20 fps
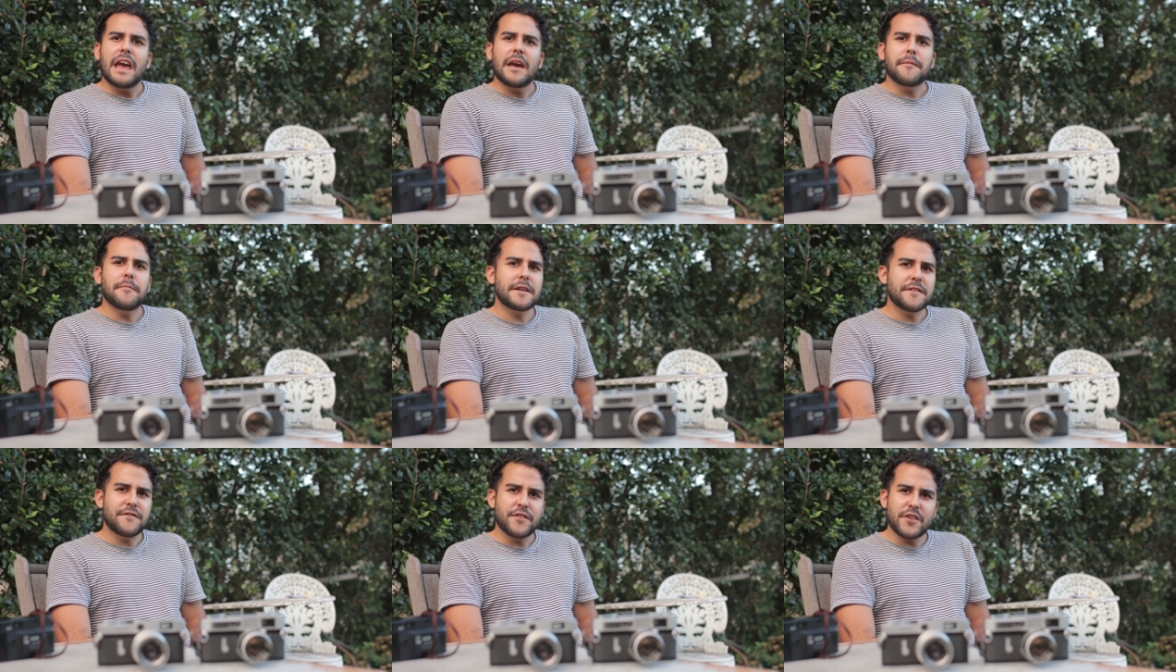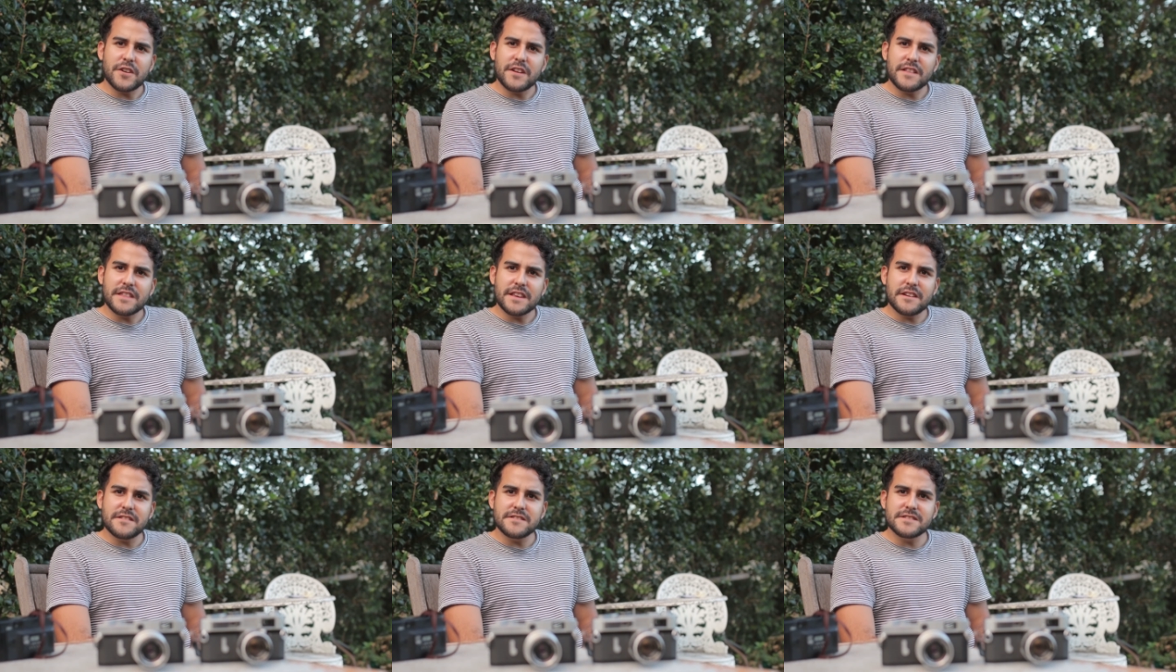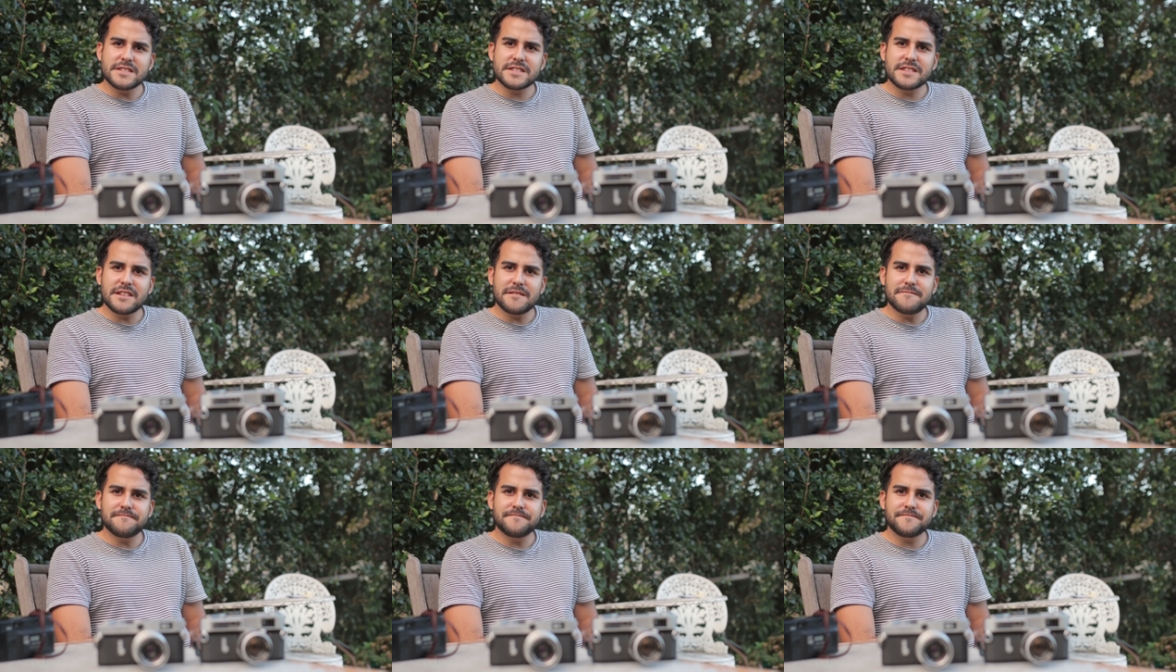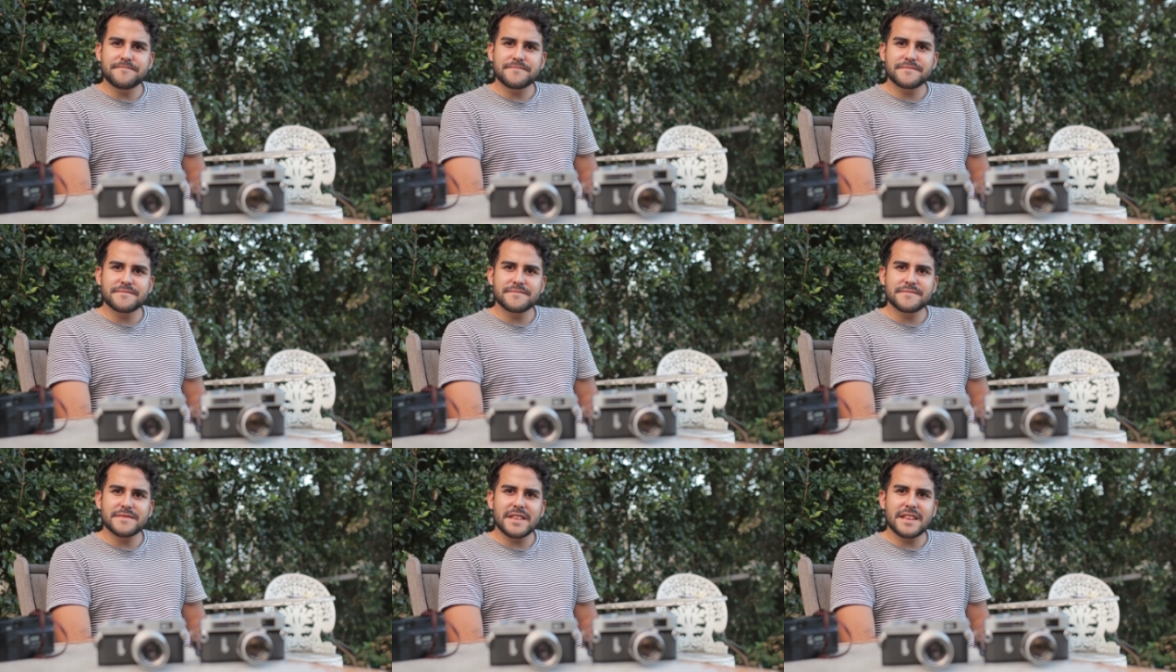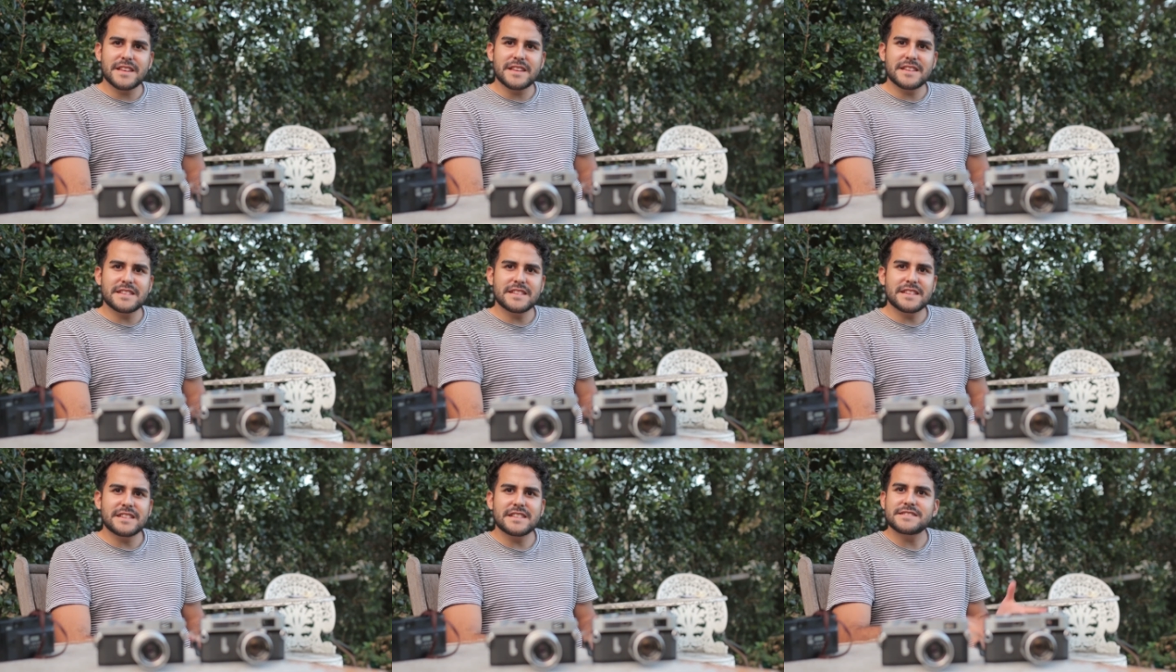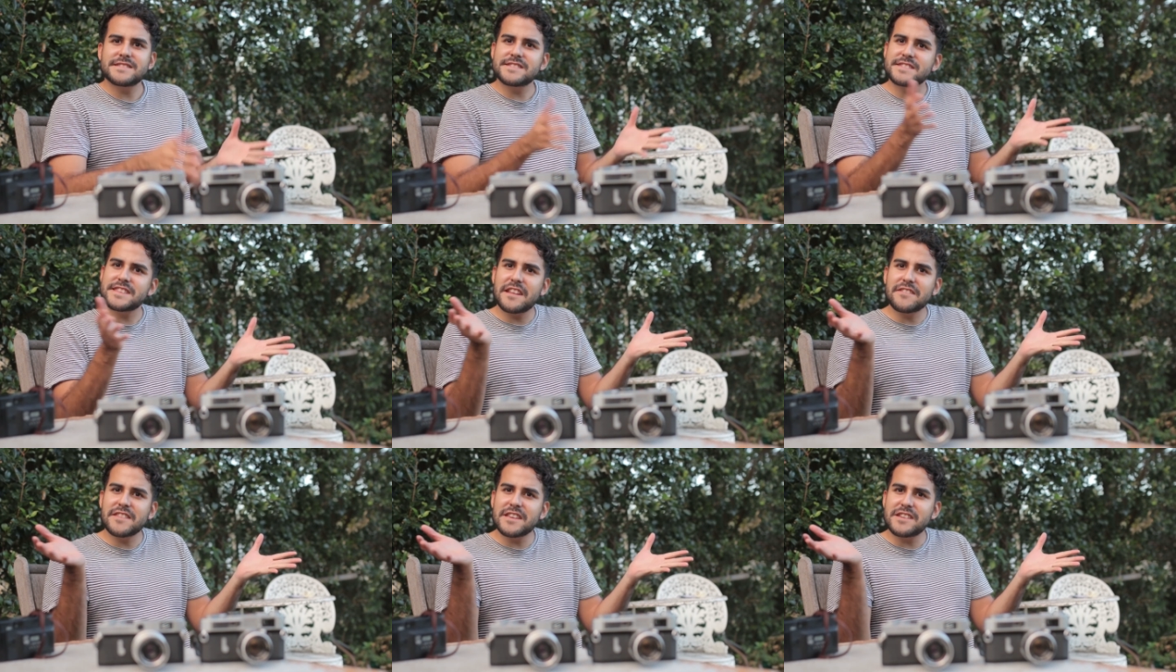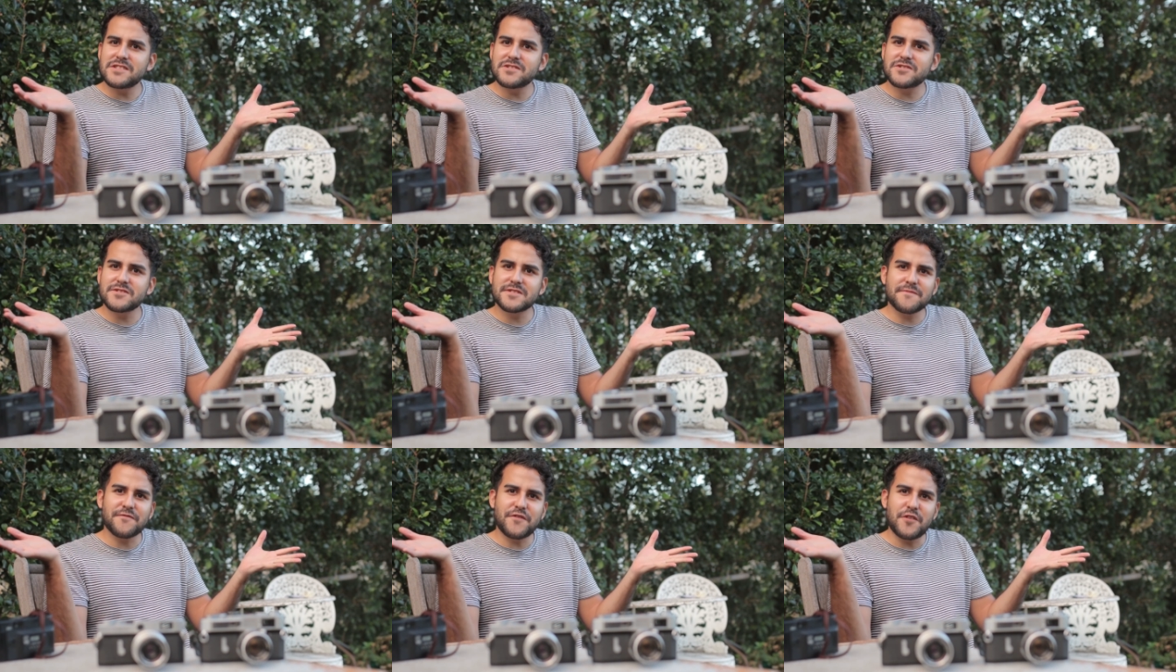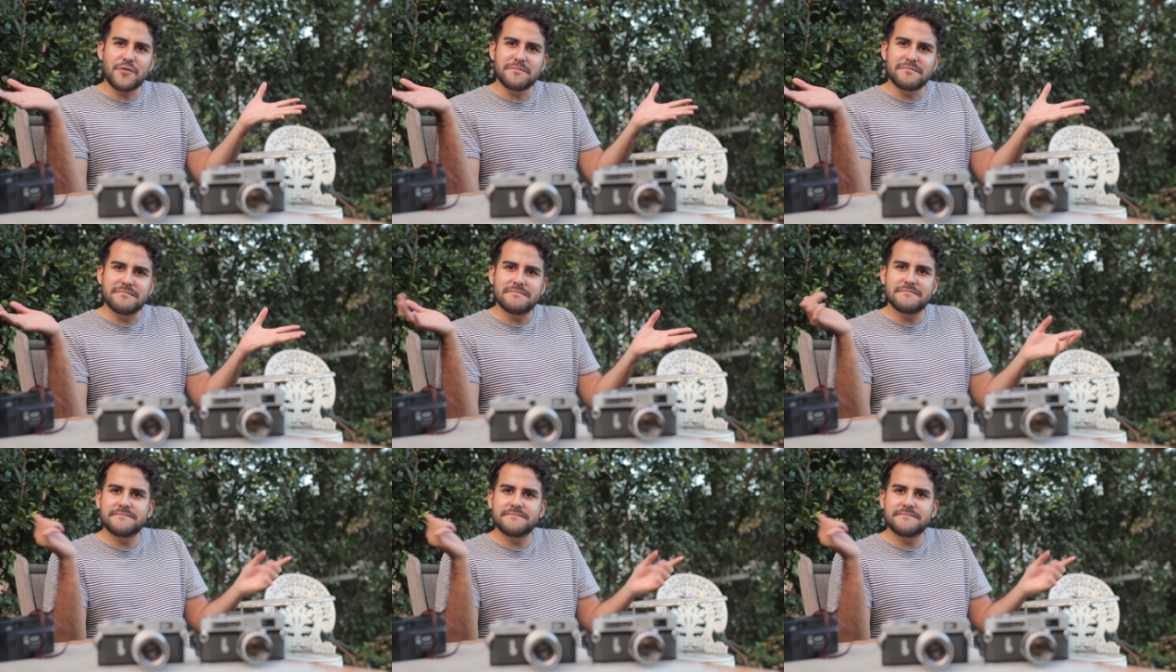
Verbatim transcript: But if you've got nothing else, just get out there, shoot some film.